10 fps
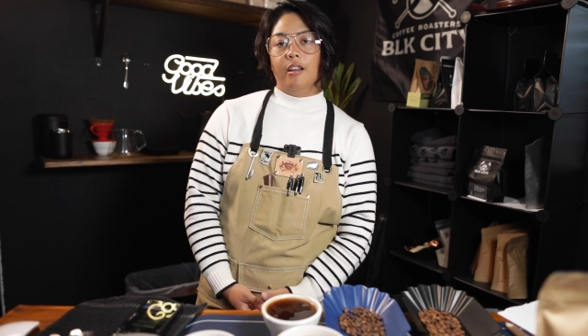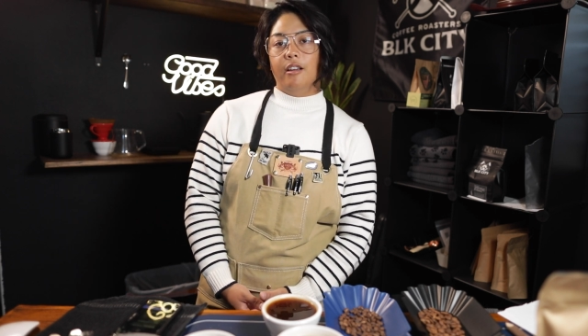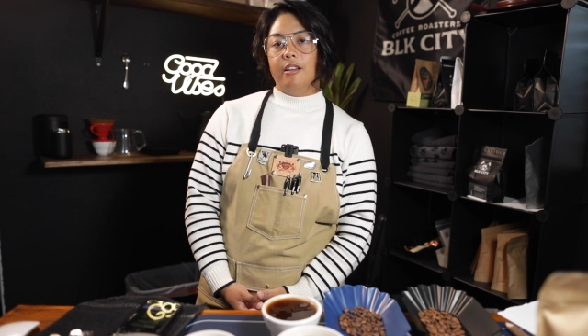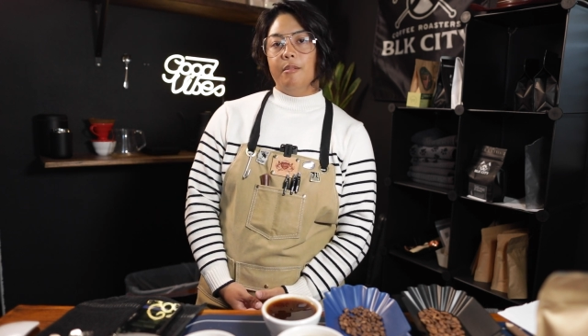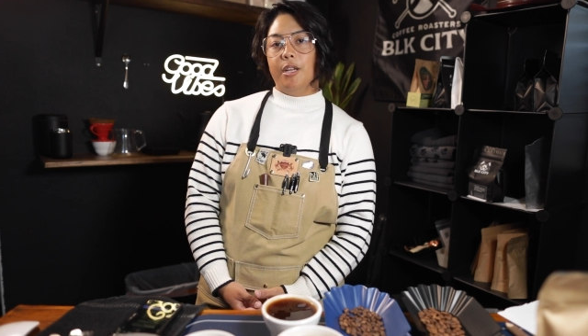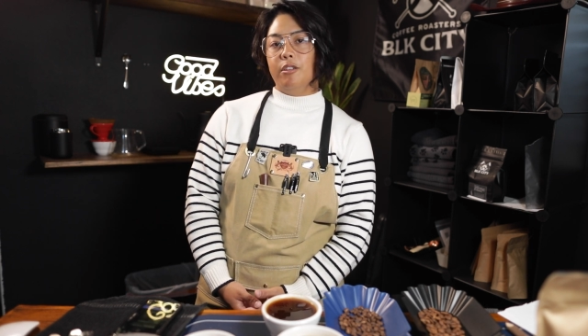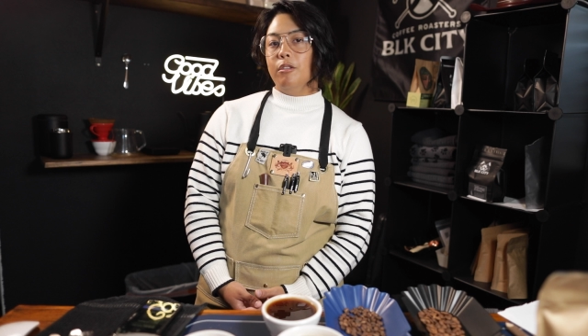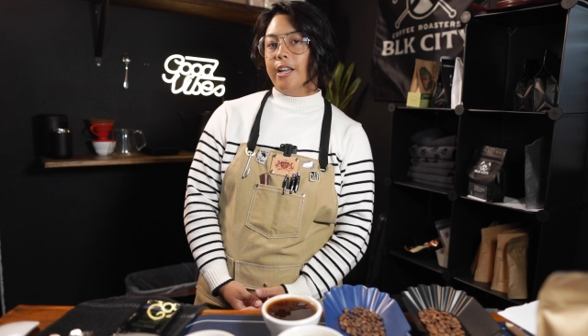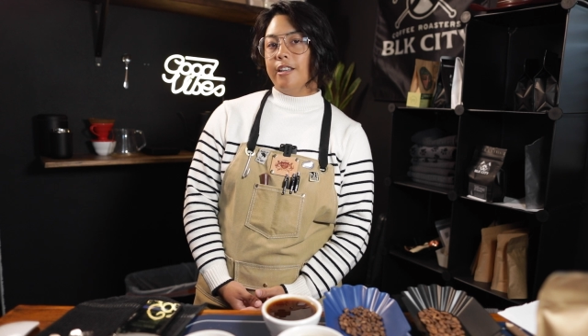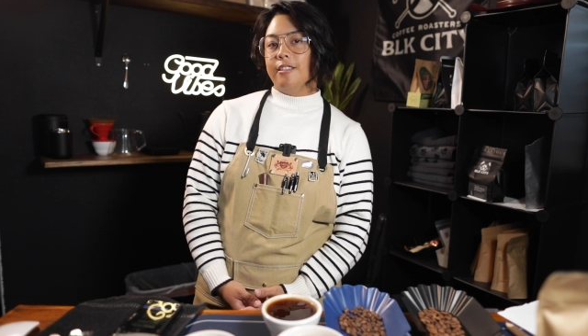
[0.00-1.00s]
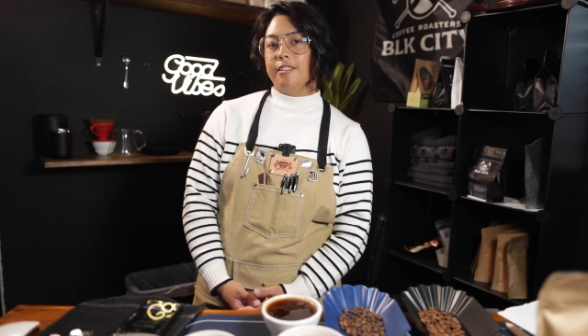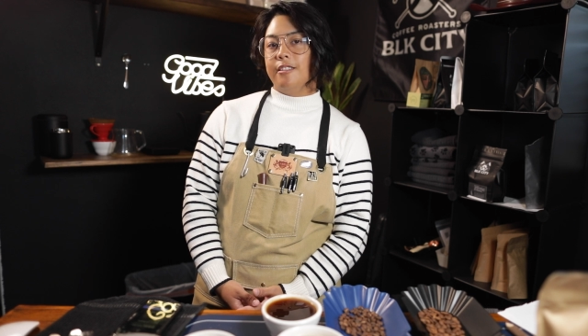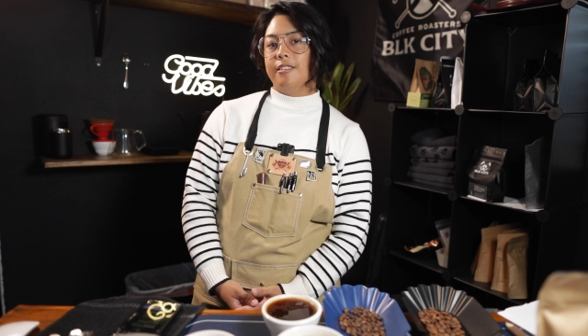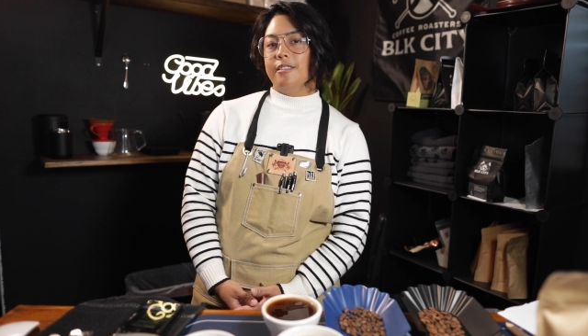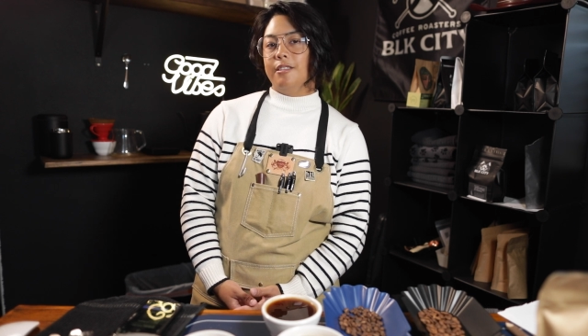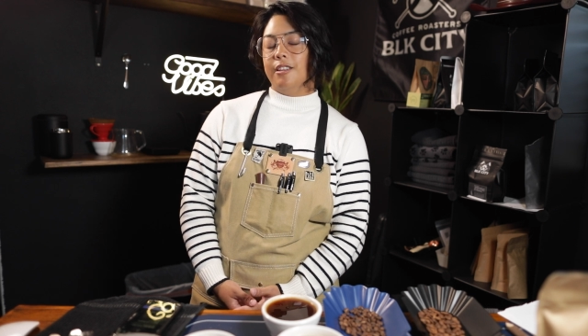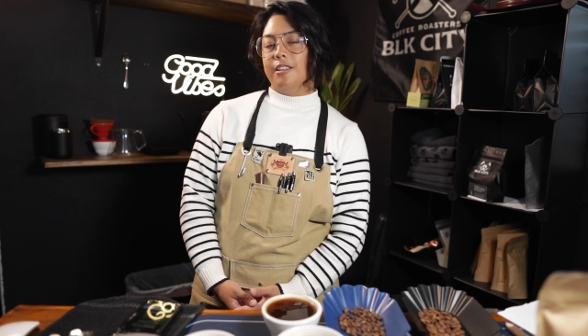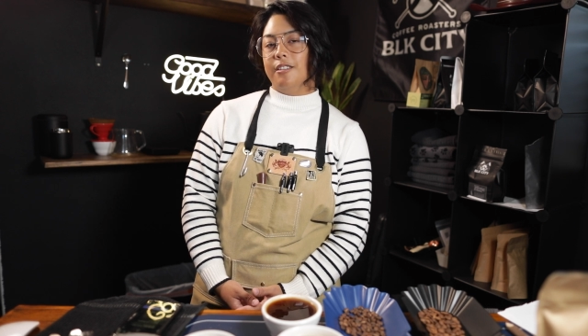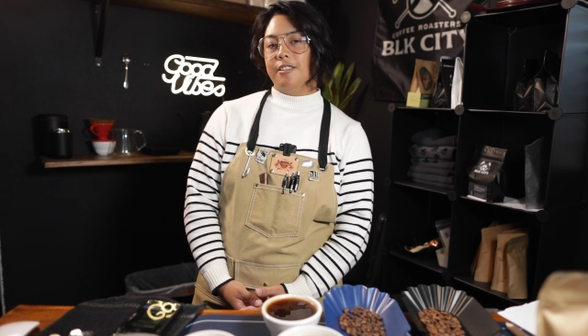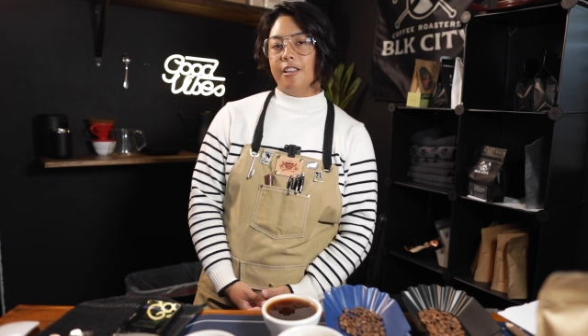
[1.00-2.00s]
I don't like to
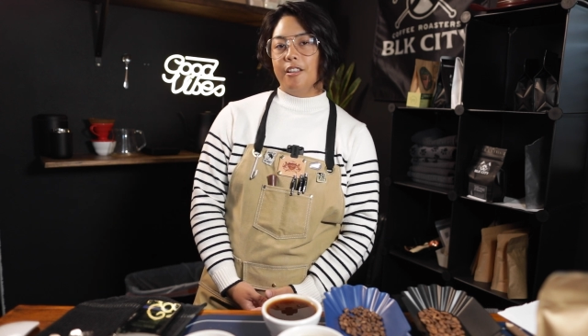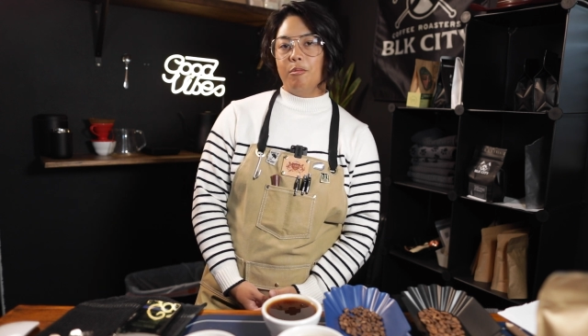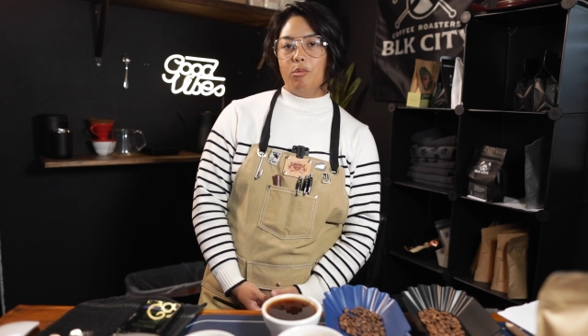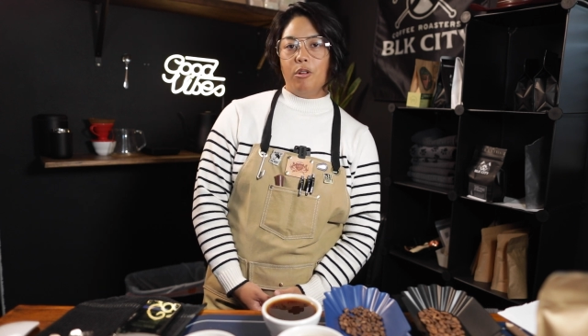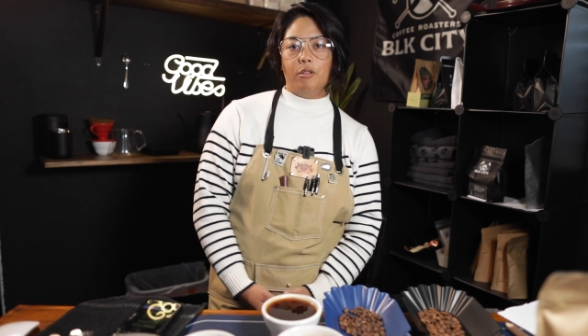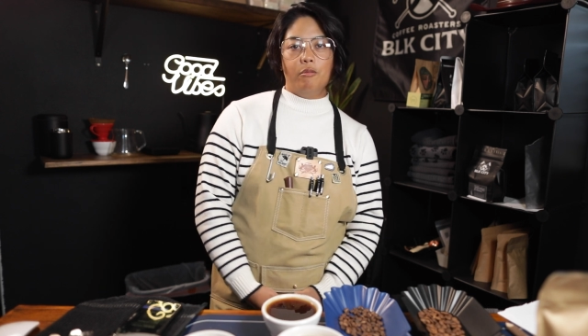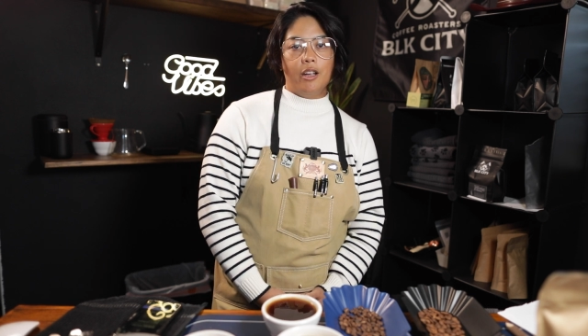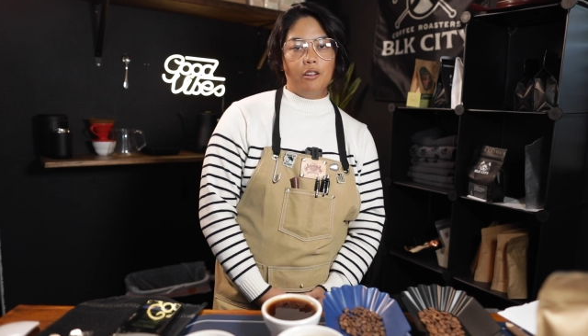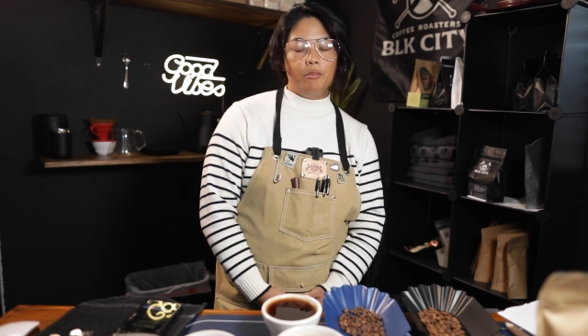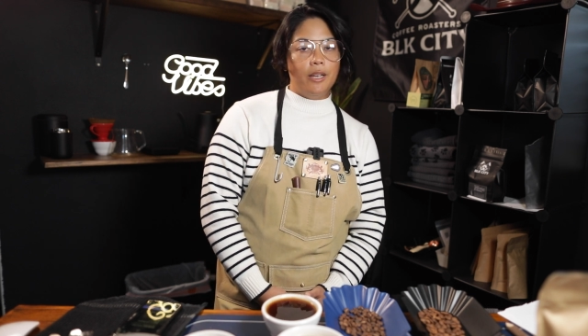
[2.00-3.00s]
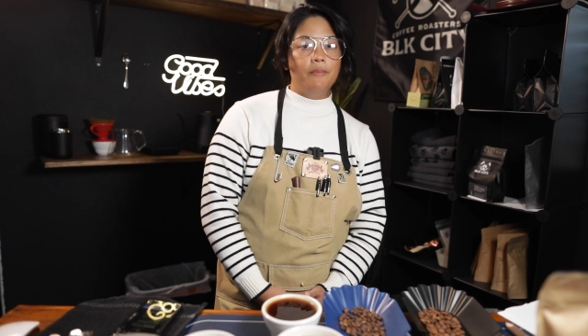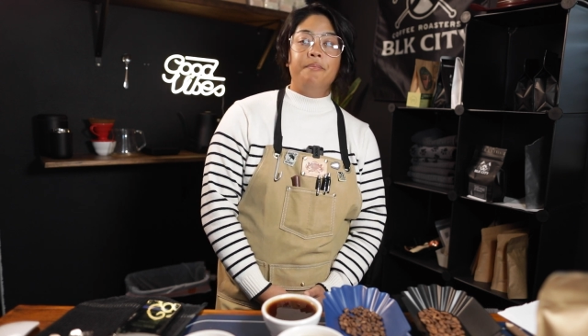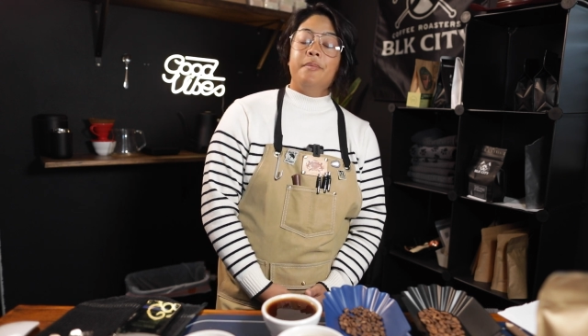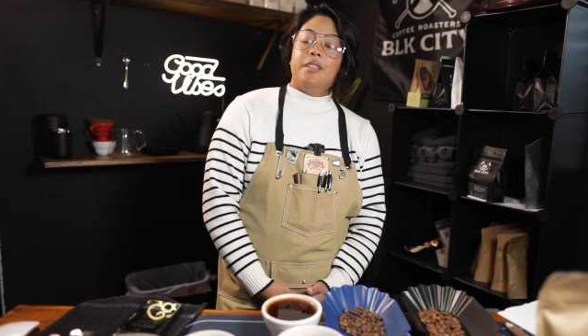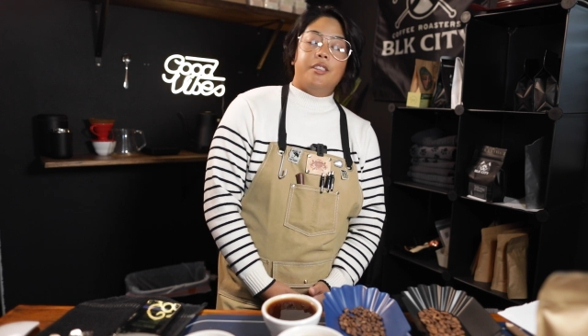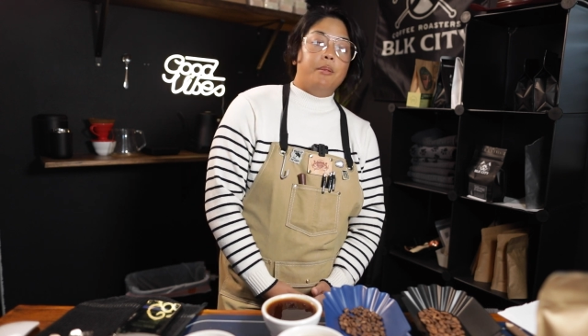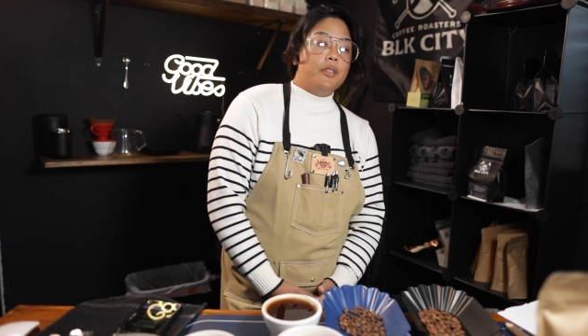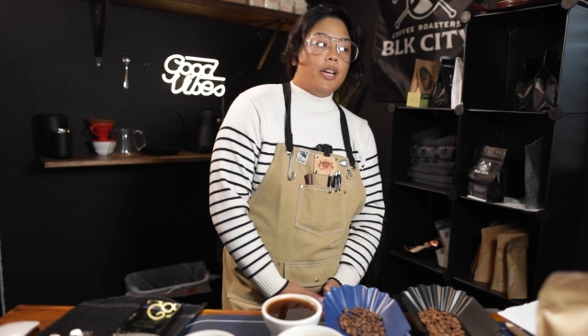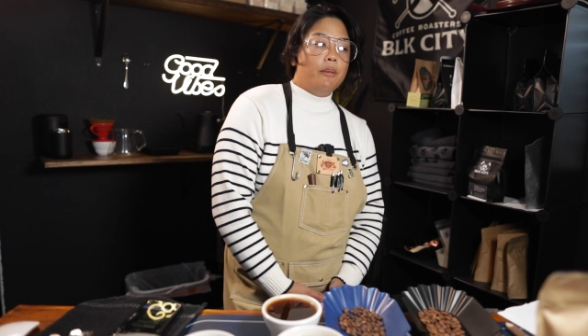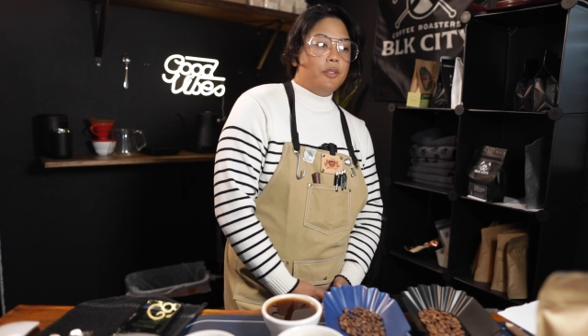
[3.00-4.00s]
sound like a broken record, but
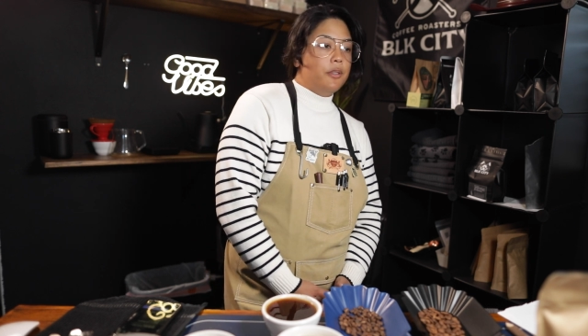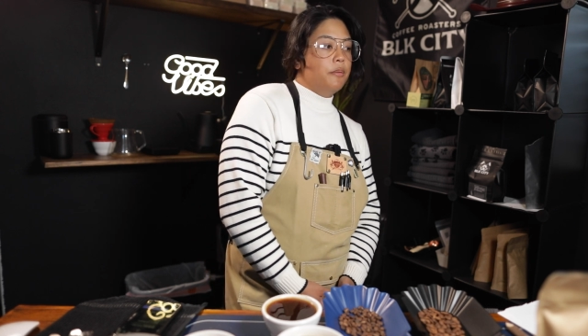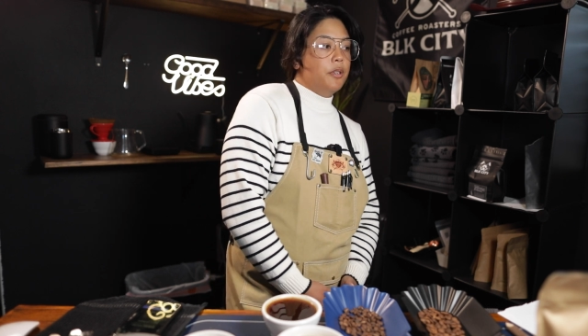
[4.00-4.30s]
sometimes,